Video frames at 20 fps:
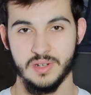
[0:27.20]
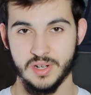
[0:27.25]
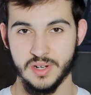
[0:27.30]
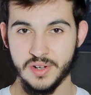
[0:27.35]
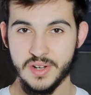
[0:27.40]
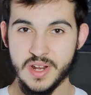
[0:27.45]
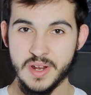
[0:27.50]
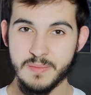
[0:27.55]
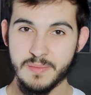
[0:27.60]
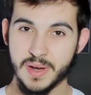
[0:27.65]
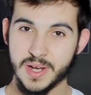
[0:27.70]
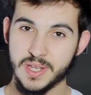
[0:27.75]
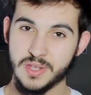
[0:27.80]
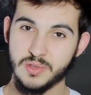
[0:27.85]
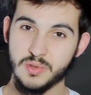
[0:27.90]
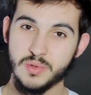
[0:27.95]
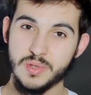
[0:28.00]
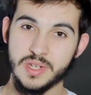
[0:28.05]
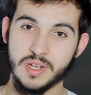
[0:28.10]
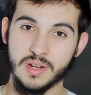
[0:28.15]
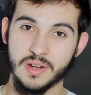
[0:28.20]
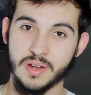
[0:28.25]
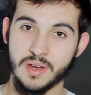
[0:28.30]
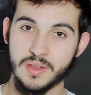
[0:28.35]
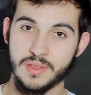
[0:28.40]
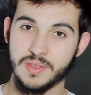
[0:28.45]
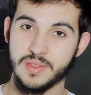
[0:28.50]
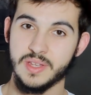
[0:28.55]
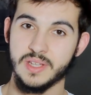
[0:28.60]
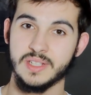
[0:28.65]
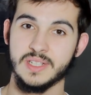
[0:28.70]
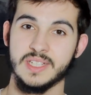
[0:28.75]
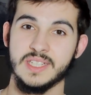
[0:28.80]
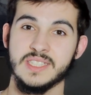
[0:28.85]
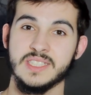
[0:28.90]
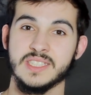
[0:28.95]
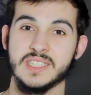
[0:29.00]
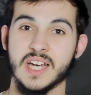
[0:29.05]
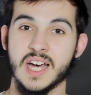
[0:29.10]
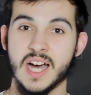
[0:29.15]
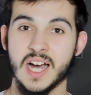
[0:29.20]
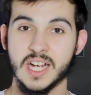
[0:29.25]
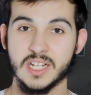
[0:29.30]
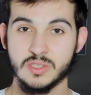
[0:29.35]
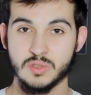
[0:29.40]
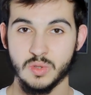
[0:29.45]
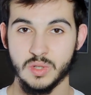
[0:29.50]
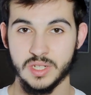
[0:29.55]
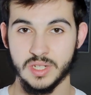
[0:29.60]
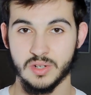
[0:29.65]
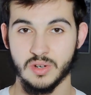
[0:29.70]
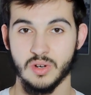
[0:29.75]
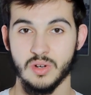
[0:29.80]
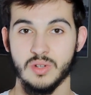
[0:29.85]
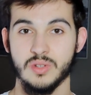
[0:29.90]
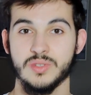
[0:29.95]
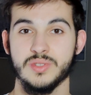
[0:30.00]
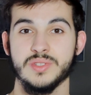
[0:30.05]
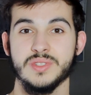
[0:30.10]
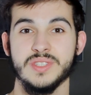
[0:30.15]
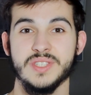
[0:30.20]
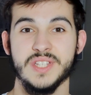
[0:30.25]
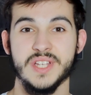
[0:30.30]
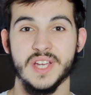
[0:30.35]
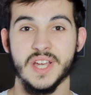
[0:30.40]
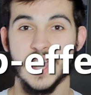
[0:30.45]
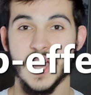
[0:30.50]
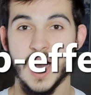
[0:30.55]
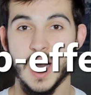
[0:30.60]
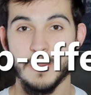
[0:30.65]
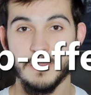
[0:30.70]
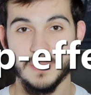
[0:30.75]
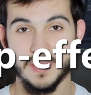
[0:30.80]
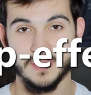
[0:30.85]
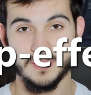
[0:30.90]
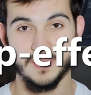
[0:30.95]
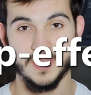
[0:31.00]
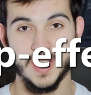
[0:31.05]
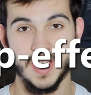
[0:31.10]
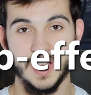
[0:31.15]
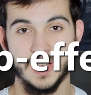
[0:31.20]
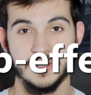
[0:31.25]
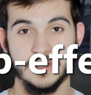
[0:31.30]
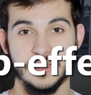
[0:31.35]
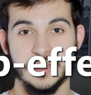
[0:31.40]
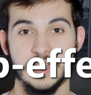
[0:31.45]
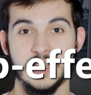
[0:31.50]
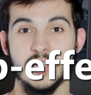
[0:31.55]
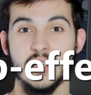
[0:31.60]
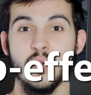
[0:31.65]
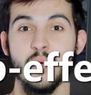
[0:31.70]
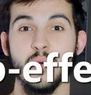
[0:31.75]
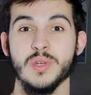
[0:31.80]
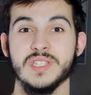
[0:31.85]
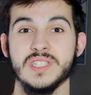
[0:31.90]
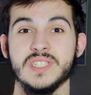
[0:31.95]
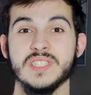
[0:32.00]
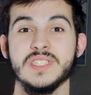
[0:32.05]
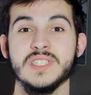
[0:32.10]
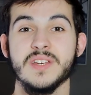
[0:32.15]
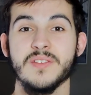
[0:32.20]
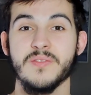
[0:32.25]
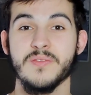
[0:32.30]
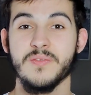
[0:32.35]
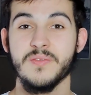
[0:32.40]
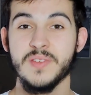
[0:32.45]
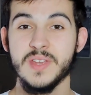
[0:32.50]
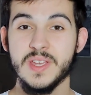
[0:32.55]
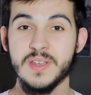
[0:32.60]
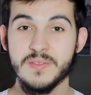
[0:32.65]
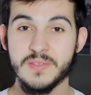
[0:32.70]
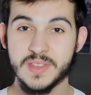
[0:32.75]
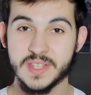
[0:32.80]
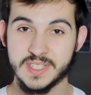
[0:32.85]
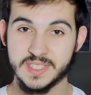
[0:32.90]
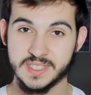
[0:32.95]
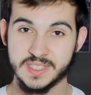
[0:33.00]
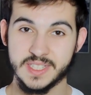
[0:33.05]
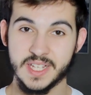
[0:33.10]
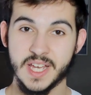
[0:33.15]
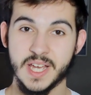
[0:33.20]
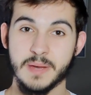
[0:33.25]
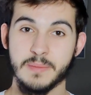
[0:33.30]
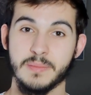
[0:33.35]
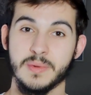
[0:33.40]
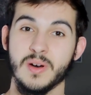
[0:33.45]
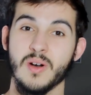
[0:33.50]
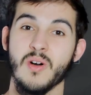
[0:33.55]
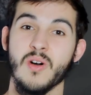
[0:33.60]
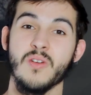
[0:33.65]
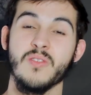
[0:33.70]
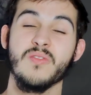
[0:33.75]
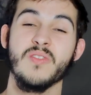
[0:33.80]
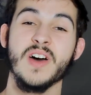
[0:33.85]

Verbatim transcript: learning by doing nothing is actually called the gap effect which is the fifth step of